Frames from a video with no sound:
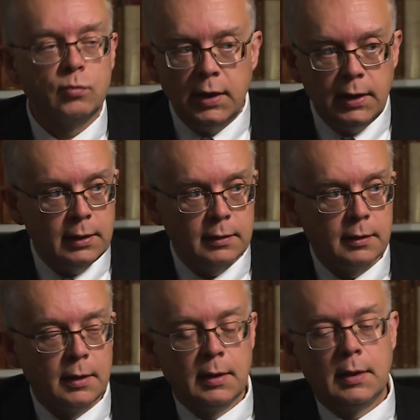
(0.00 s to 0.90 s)
read
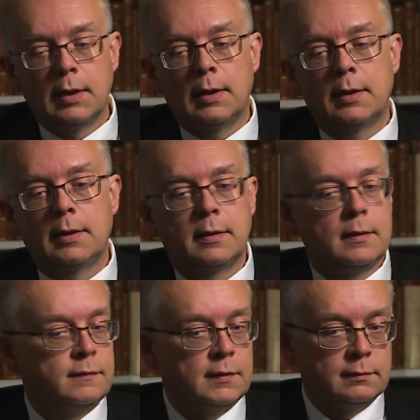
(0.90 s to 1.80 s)

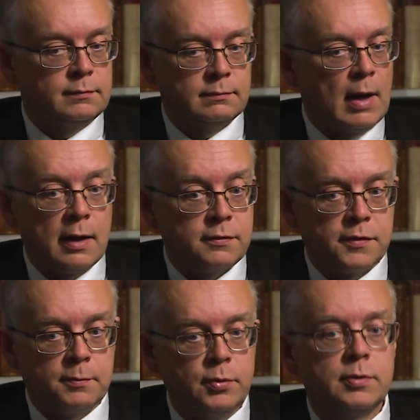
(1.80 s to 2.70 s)
uh, the, either
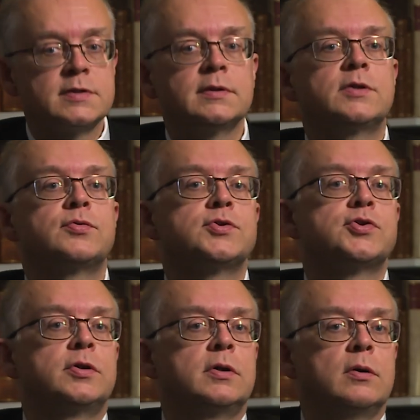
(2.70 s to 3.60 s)
the Buddhist
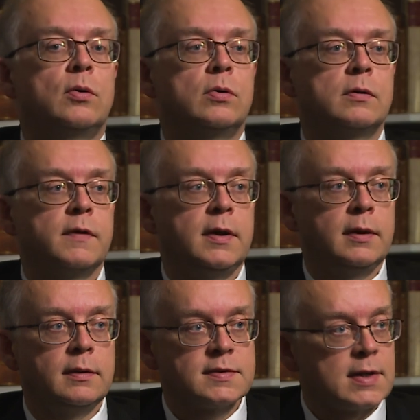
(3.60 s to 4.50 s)
literature or
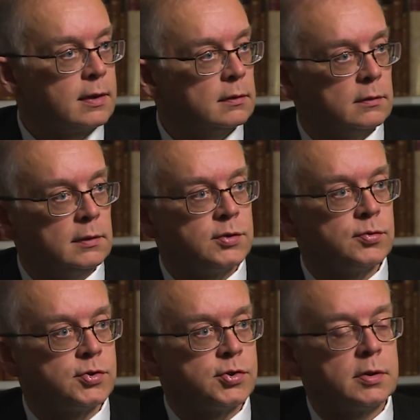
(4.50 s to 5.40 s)
the secular
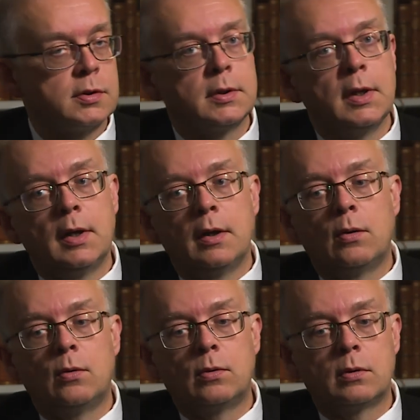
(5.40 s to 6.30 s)
literature
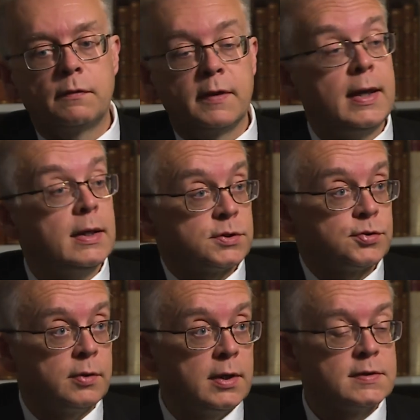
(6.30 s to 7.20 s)
or the
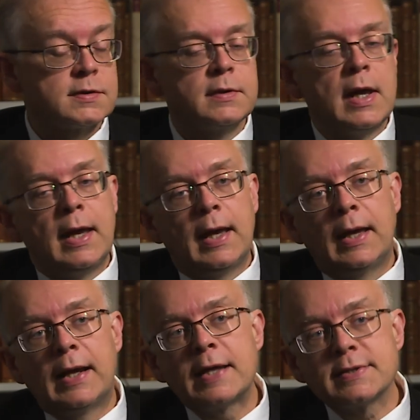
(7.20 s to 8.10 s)
histories.
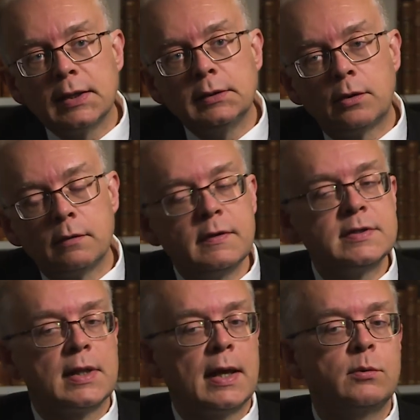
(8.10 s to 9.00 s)
And as they learn
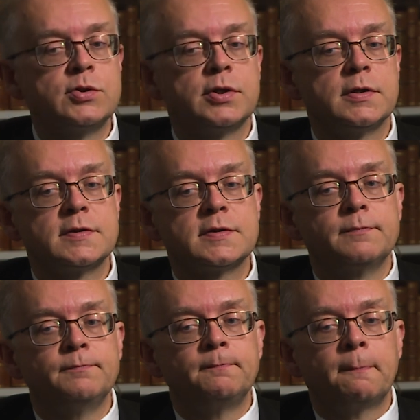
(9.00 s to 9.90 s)
these
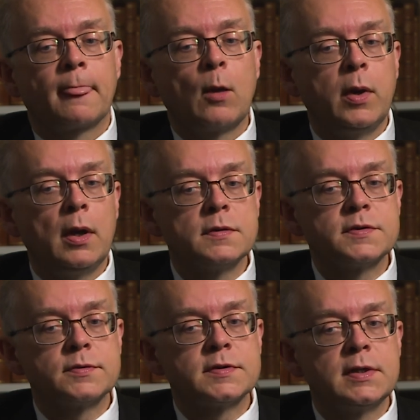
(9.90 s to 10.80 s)
languages, we
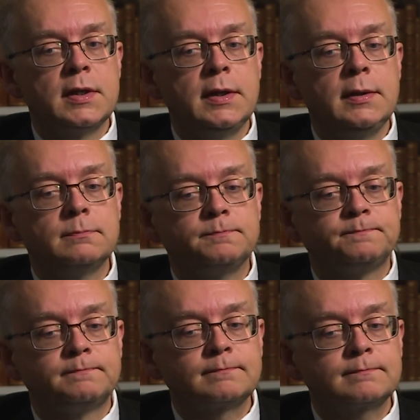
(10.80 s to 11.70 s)
also see
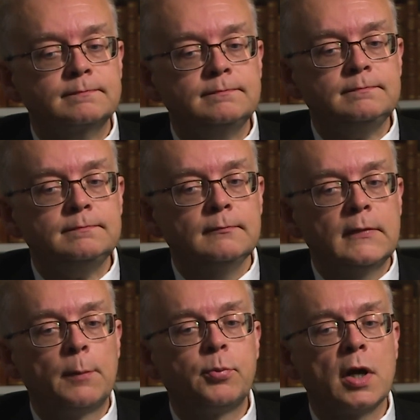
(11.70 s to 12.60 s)

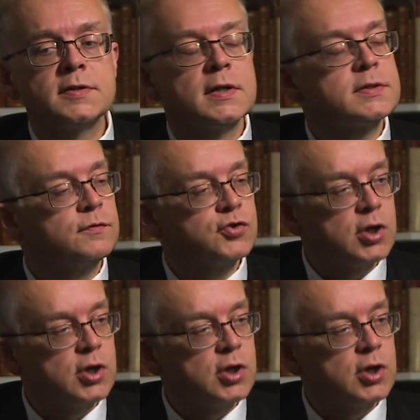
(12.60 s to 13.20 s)
a process of